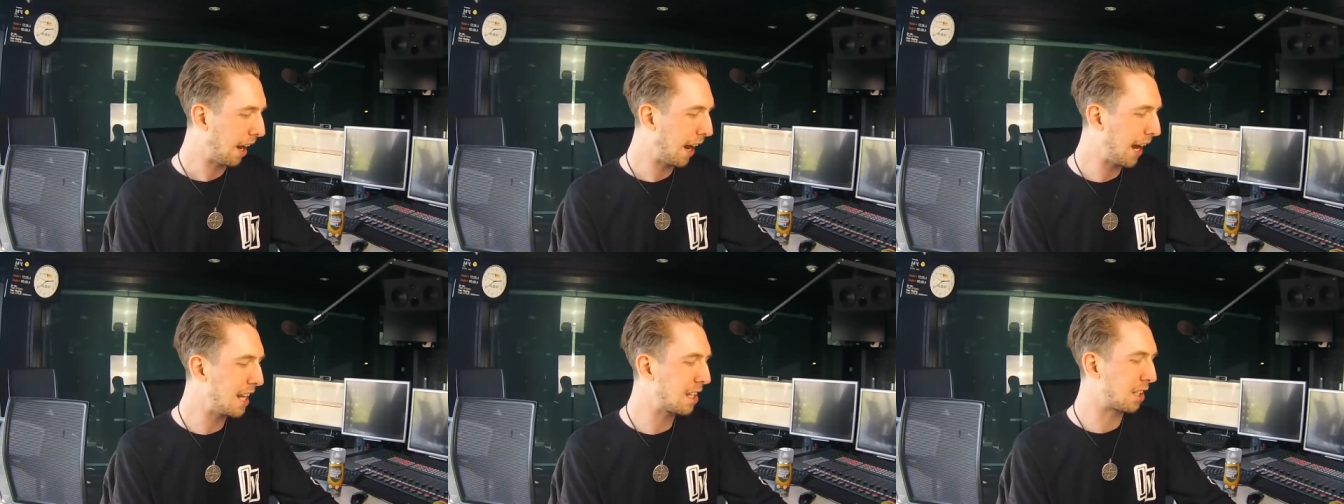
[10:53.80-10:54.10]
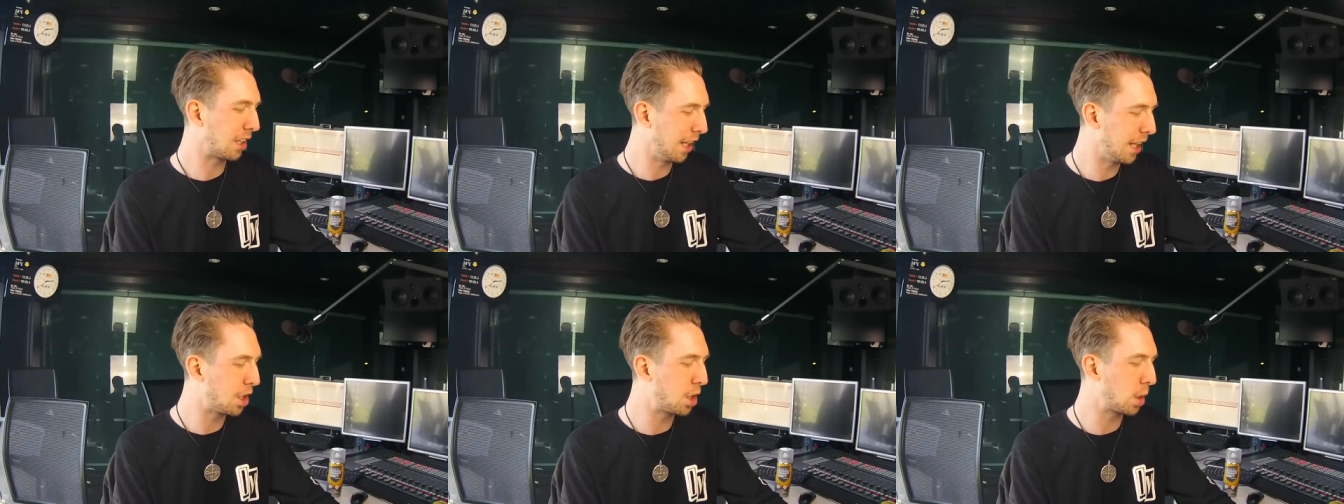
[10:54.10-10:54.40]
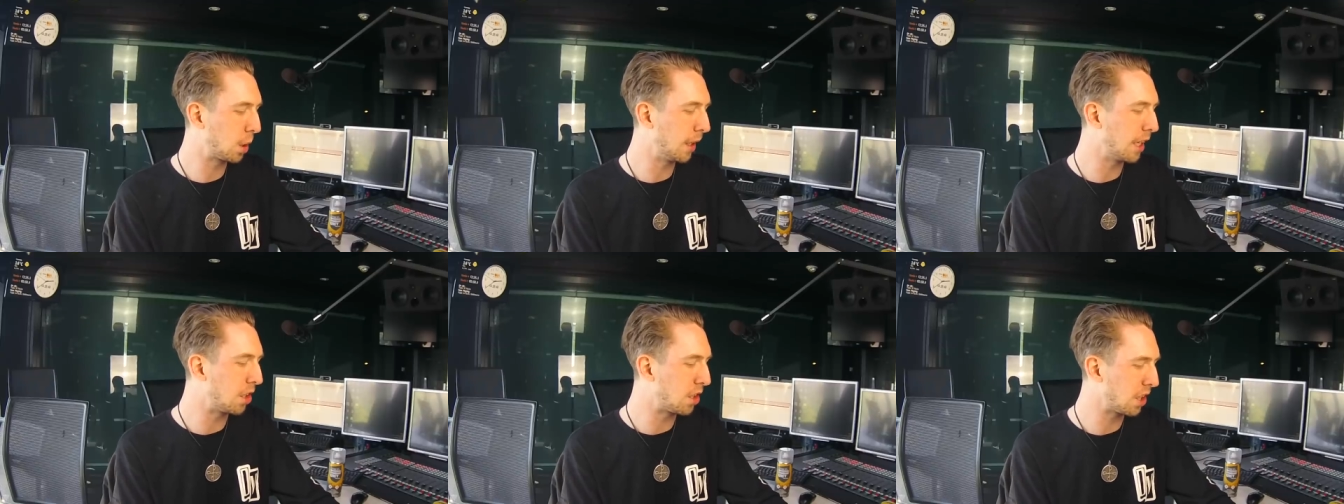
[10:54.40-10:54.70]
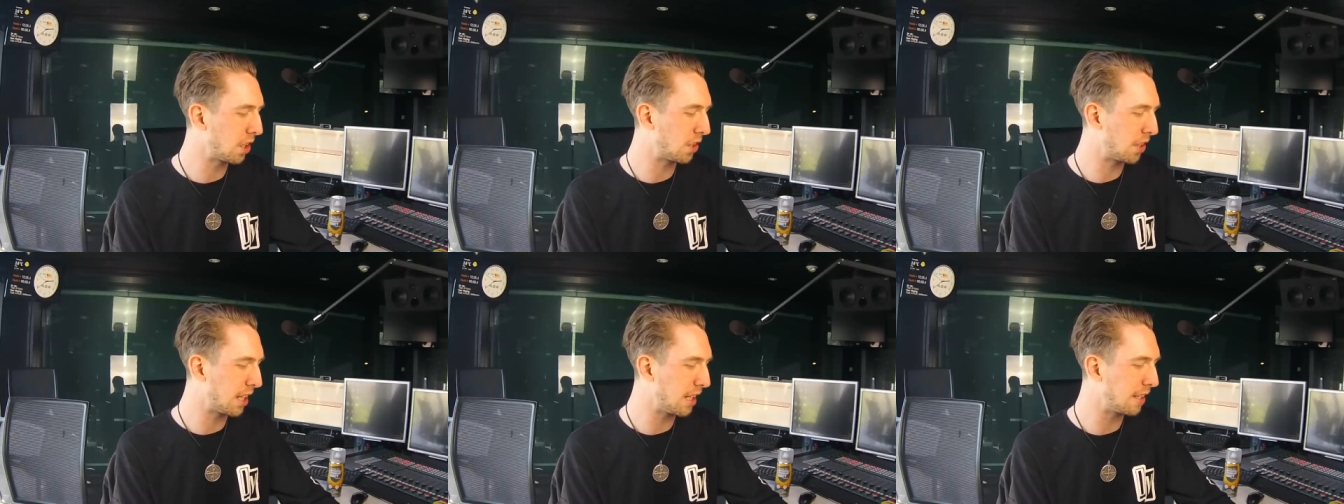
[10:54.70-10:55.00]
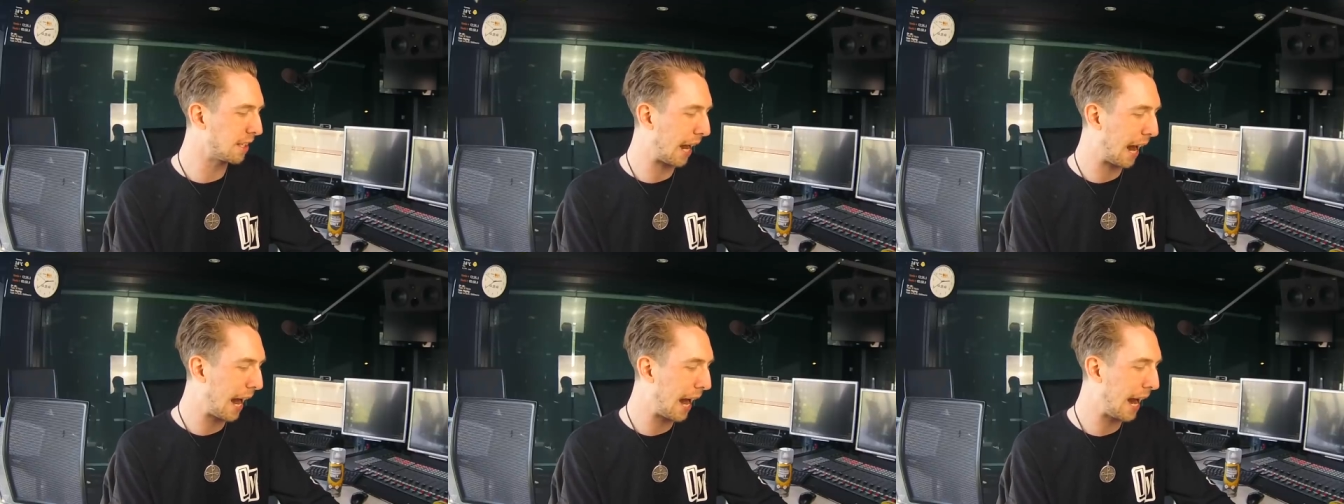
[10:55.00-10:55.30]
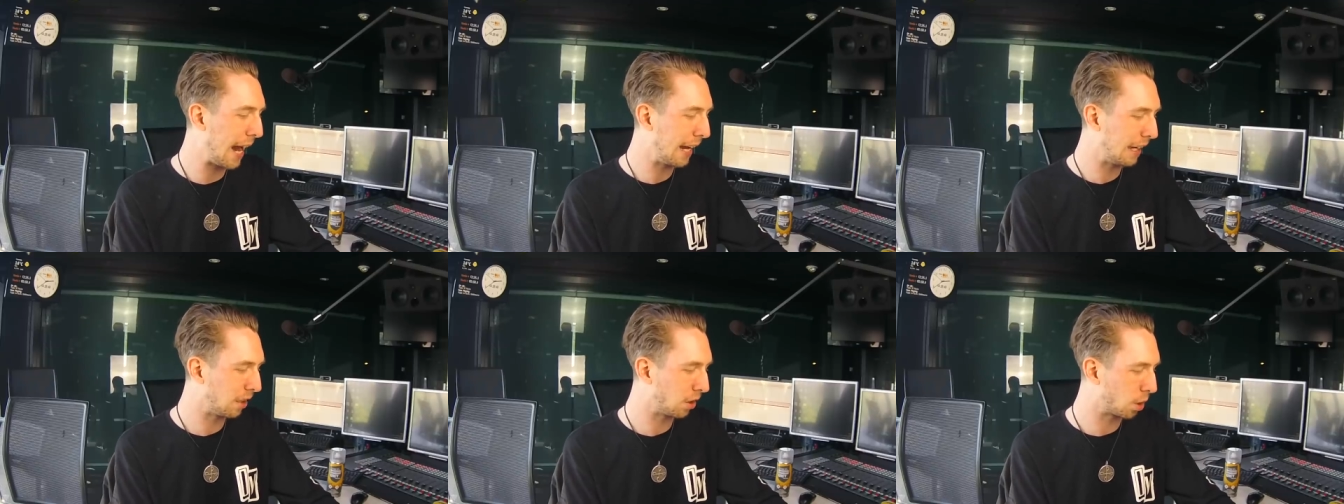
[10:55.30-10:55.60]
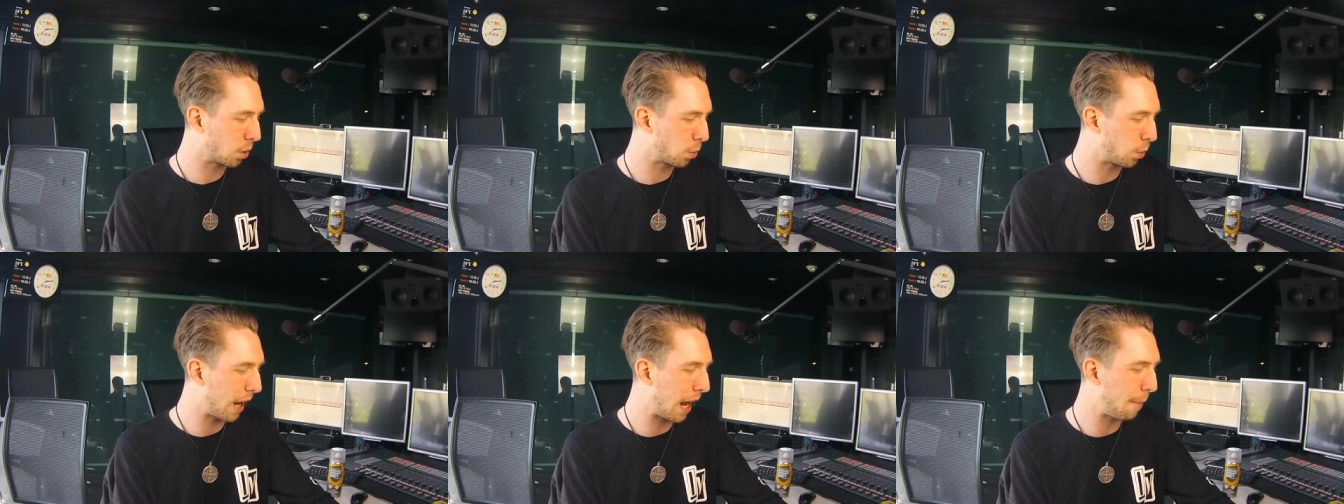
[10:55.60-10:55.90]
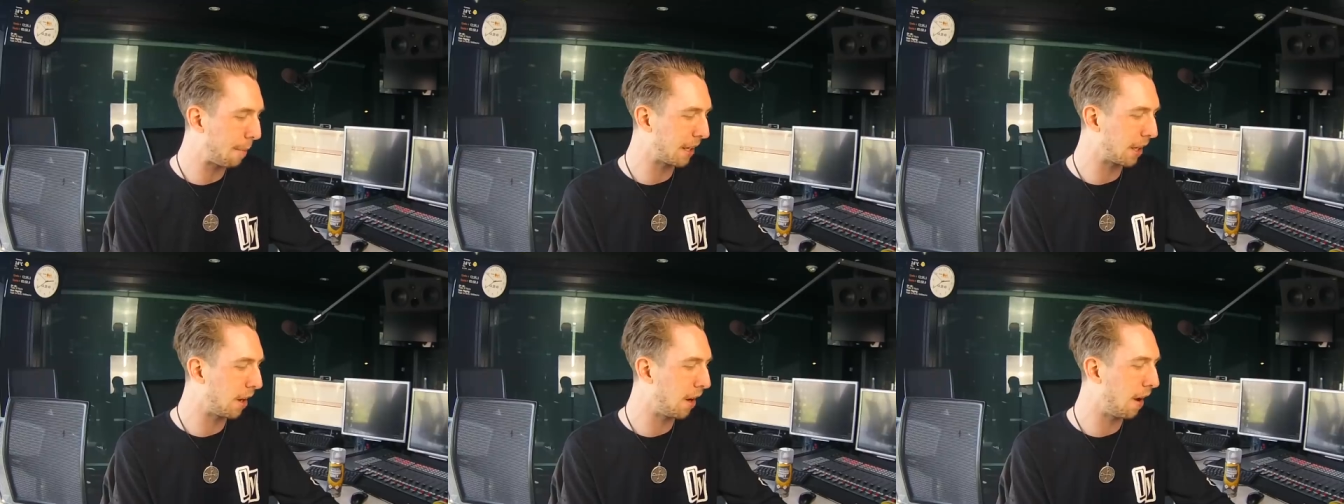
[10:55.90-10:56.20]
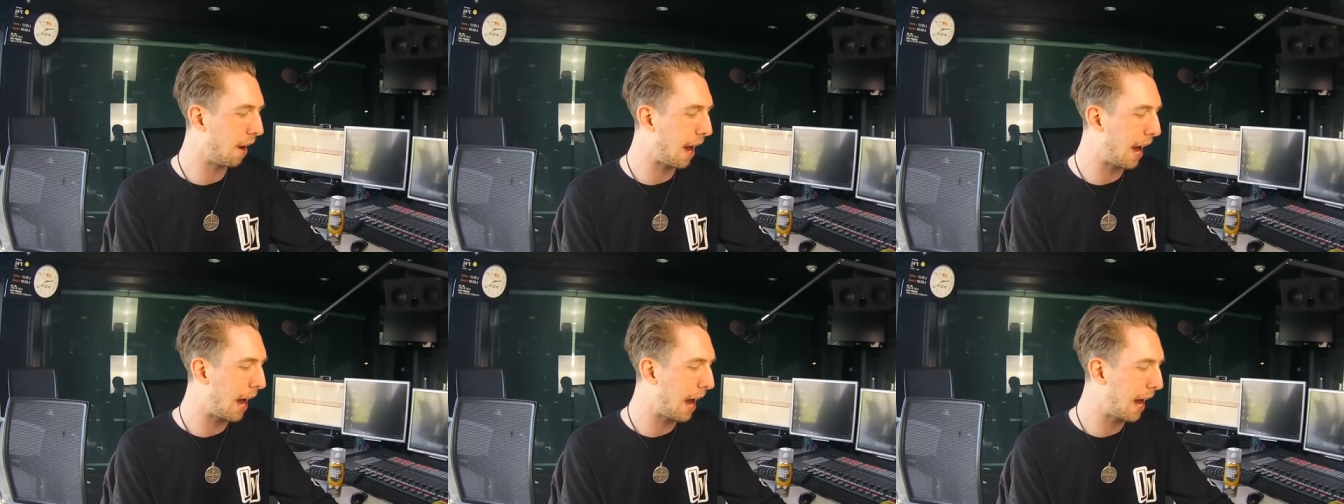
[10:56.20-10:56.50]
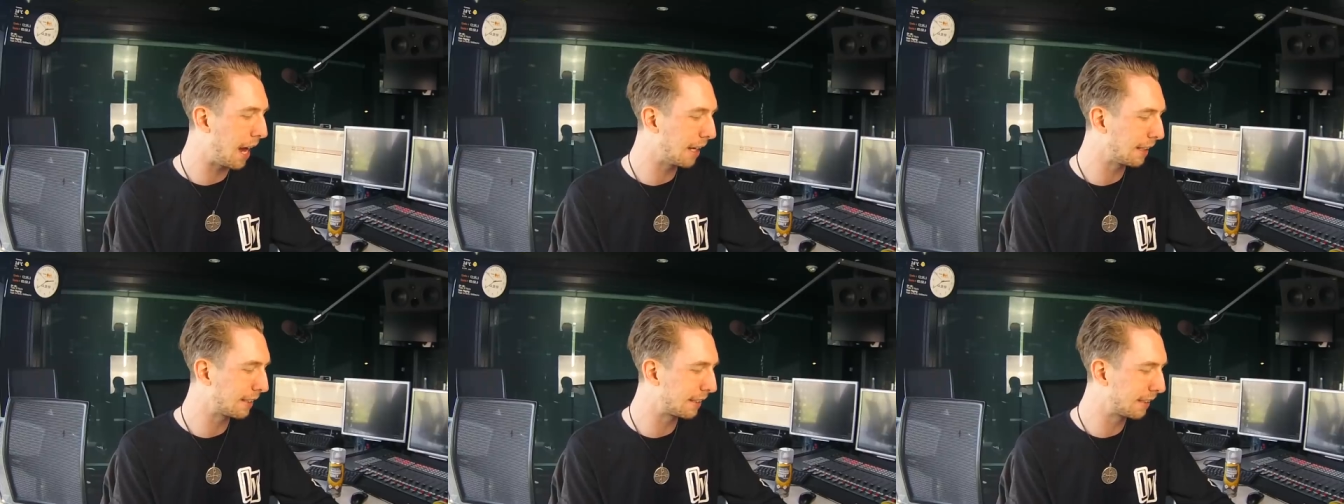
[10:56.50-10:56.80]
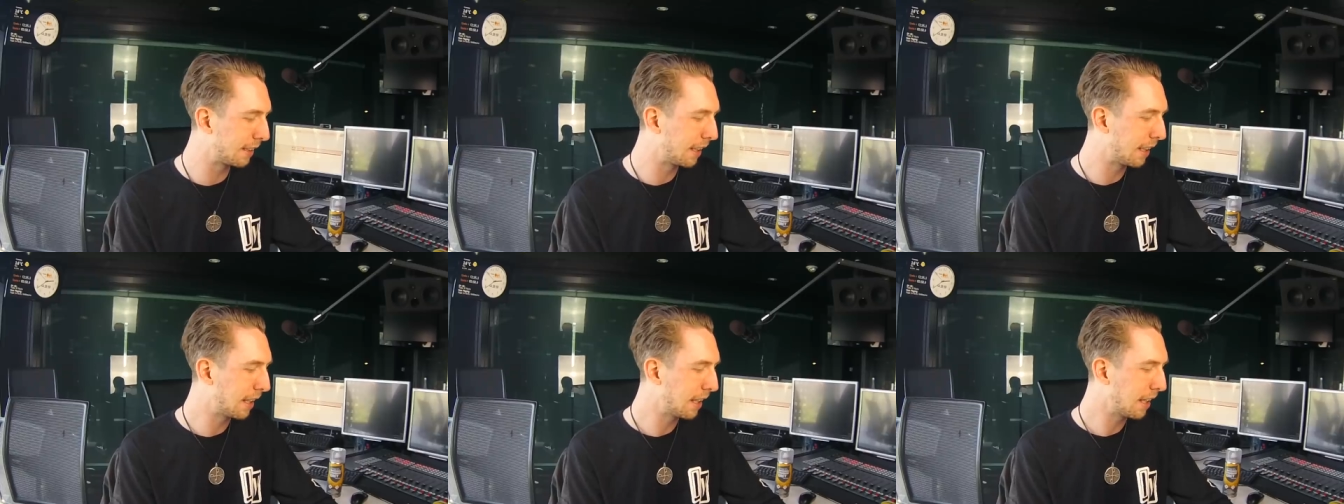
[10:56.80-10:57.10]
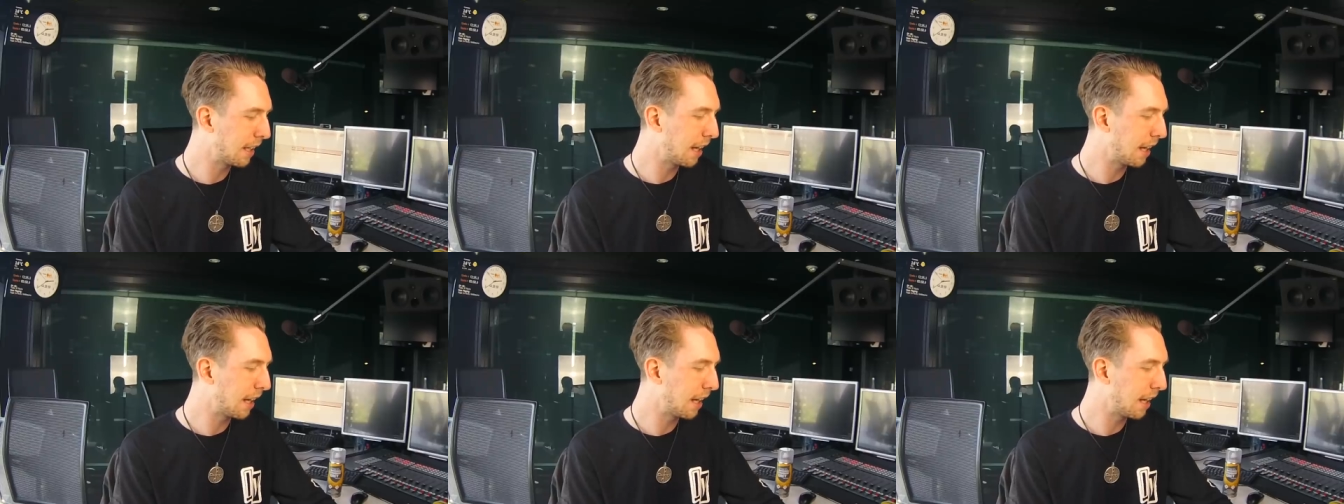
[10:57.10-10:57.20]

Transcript: It's literally just his hand grabbing her ass